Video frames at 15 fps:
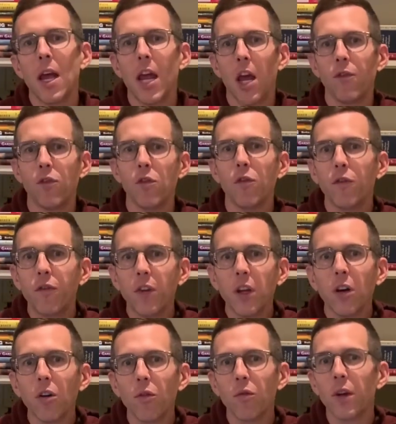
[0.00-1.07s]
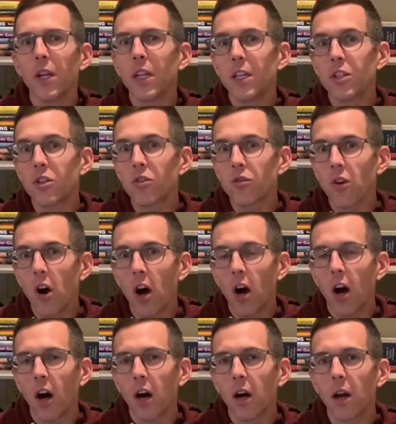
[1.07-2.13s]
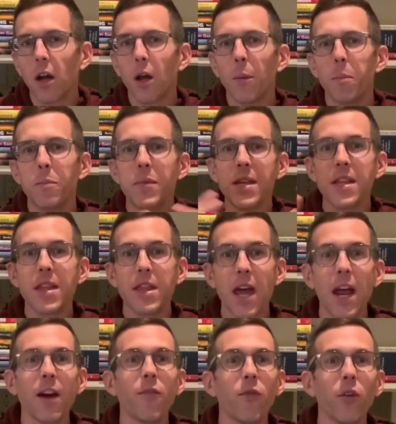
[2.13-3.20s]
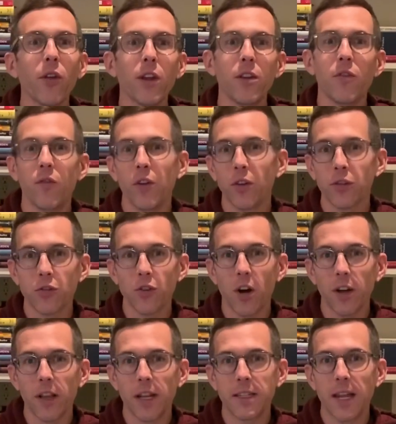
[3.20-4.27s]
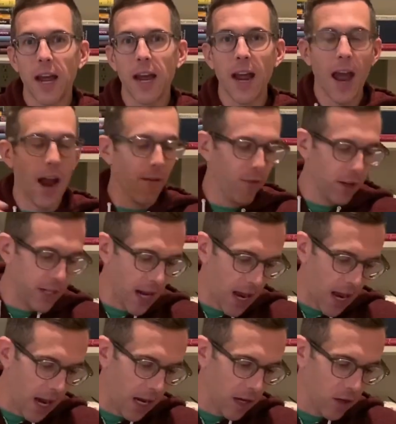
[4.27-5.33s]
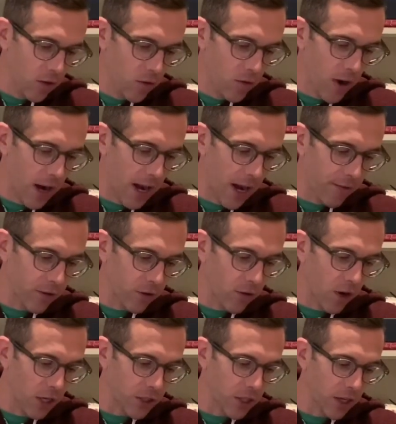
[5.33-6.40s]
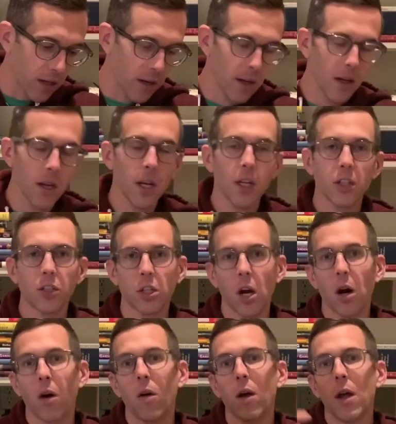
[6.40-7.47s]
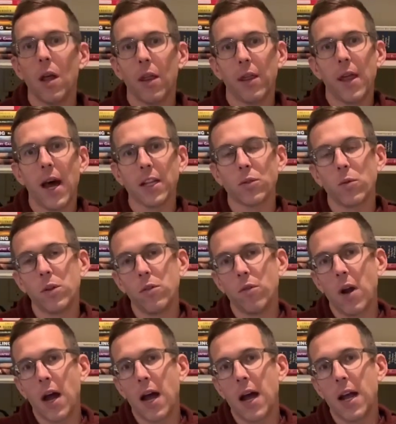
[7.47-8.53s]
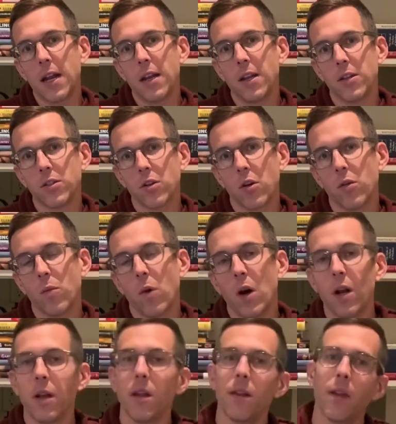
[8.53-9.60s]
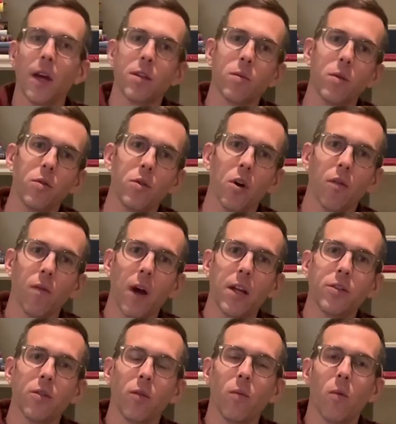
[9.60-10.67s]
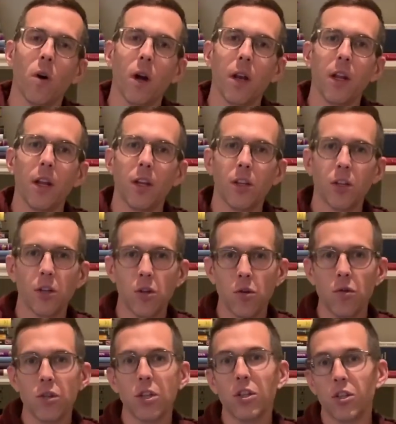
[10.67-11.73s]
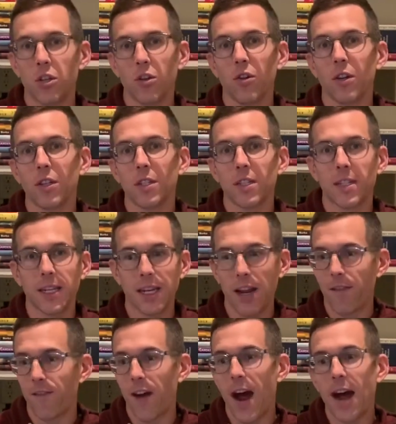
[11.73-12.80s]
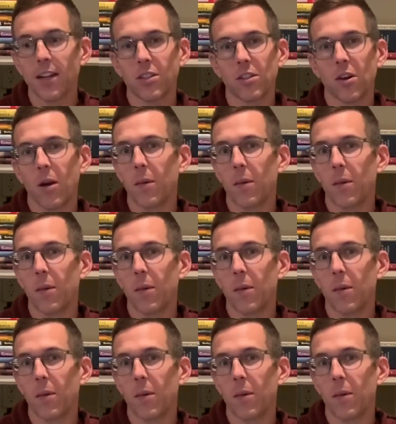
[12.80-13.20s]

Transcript: If you feel really strong, be thankful that you feel strong that day. Every day you do not have to crush it. So that's when you ride zone one, that's when you don't ride zone one. Use endurance to get faster.